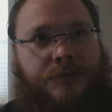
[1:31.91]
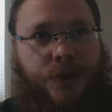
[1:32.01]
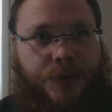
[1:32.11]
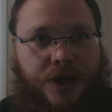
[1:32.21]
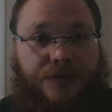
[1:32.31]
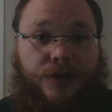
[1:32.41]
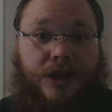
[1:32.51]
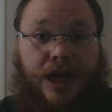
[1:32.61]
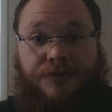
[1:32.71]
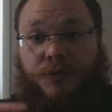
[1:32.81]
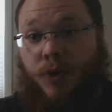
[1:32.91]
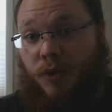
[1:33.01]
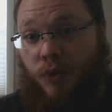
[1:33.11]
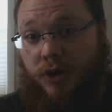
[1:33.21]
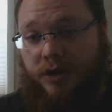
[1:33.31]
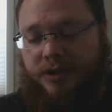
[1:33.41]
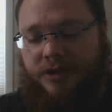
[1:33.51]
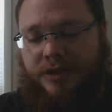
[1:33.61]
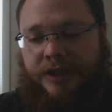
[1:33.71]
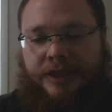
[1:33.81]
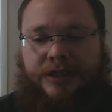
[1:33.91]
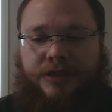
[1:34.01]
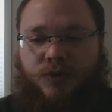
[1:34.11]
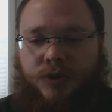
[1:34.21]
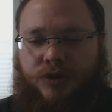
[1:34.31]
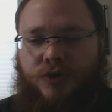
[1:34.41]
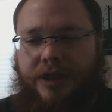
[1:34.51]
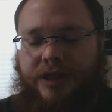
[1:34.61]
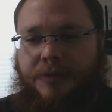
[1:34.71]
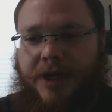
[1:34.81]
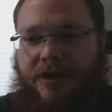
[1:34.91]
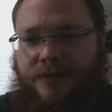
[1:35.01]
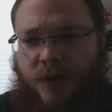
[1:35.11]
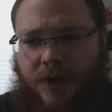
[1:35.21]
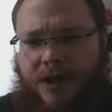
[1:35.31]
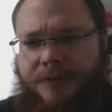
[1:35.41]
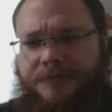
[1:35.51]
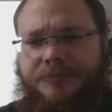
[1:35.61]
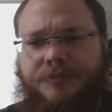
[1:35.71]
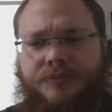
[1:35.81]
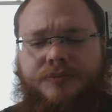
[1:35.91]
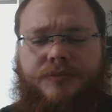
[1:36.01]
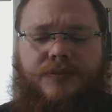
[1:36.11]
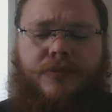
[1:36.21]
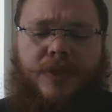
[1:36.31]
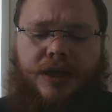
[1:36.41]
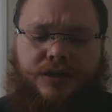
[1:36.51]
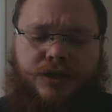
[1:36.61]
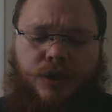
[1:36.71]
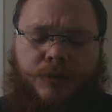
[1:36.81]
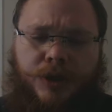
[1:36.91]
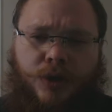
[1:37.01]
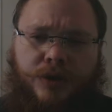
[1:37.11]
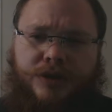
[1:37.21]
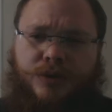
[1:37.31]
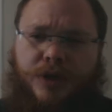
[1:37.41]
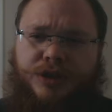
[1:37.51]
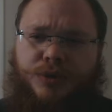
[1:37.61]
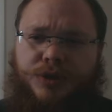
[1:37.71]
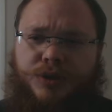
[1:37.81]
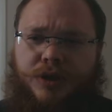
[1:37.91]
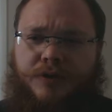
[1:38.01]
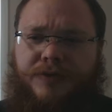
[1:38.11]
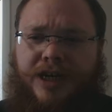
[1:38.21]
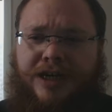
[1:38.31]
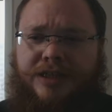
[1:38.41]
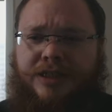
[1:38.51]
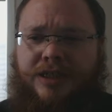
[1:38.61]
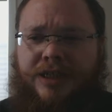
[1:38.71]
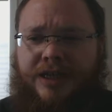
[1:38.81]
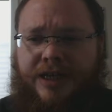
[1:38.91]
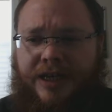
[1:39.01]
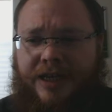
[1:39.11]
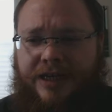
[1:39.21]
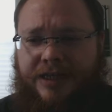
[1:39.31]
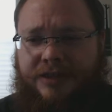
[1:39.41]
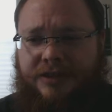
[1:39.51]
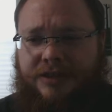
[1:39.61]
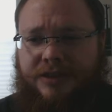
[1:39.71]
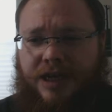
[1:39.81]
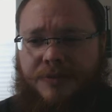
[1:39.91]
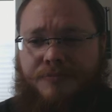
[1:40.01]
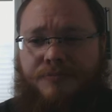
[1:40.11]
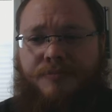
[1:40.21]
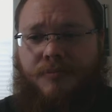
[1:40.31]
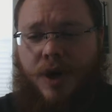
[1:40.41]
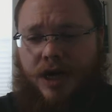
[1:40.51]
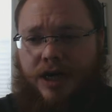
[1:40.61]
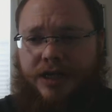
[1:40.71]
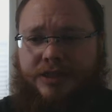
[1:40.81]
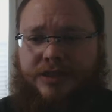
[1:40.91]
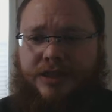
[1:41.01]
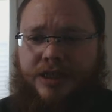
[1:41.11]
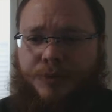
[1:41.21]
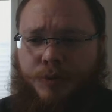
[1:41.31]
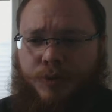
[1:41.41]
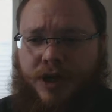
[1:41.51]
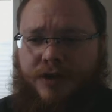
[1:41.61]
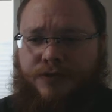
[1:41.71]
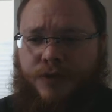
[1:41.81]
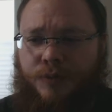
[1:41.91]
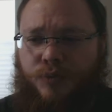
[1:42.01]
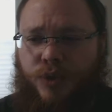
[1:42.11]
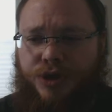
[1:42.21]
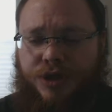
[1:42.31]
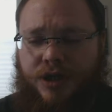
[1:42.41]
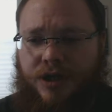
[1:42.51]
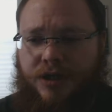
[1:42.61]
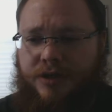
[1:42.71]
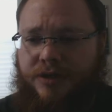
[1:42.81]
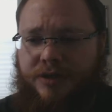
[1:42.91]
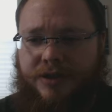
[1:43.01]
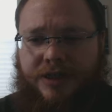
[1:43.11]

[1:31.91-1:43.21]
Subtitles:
but it recovered a lot from where it was because it was really bad for a while. So I'm going to go on this crazy restrictive diet, and I might end up applying for a bridge card.